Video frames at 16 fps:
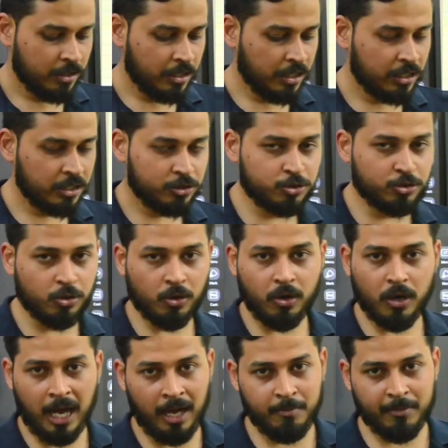So
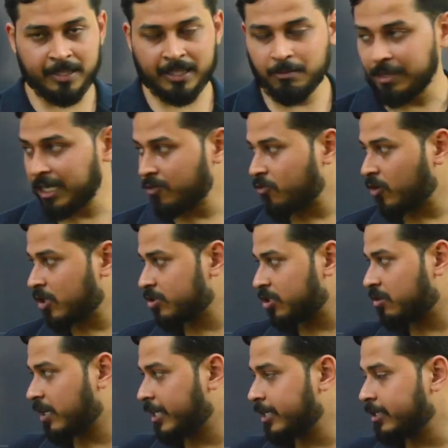I am in the main function
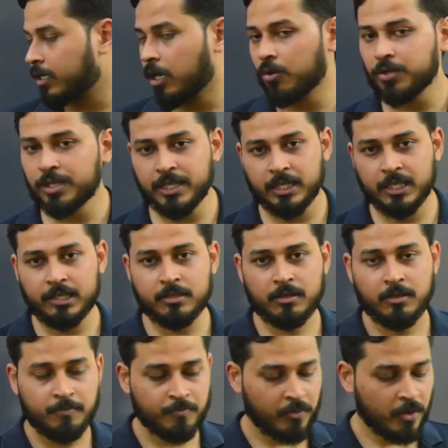right now here,
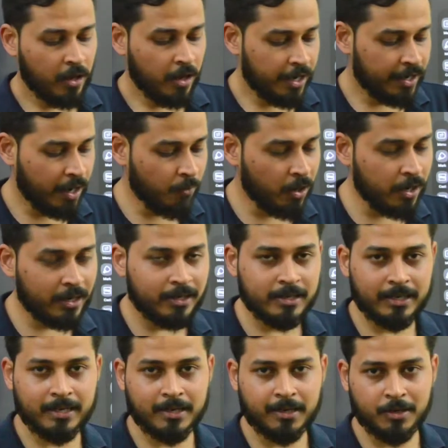and I want to create
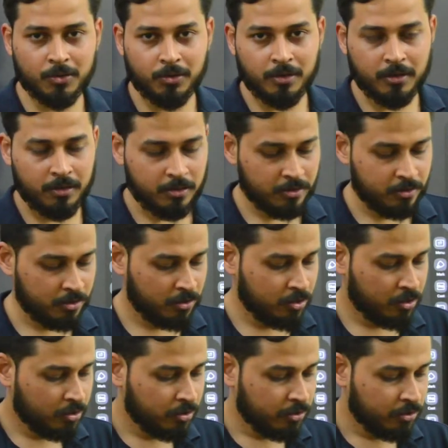a node.
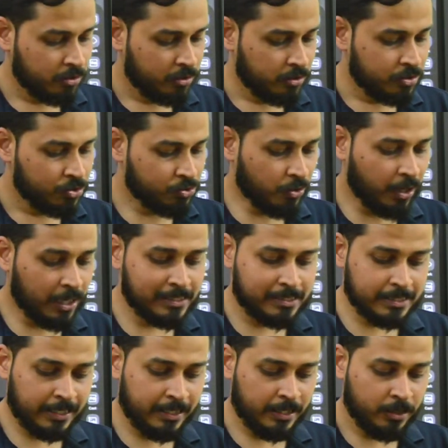So I'll
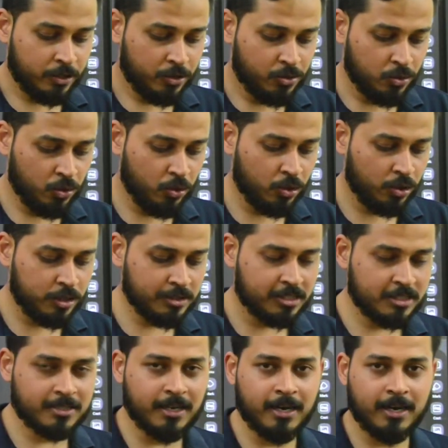say node
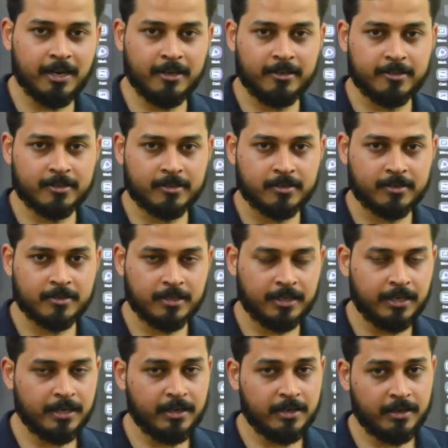star.
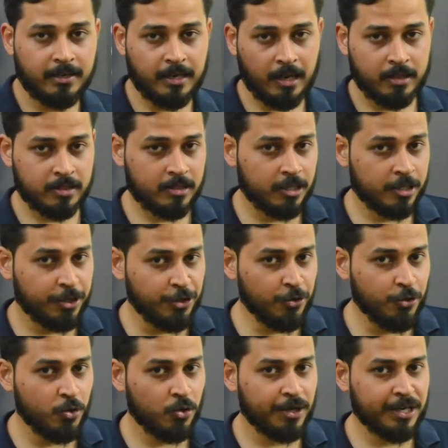The new
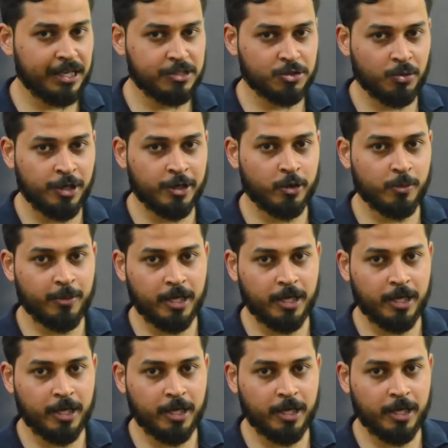node is going to be a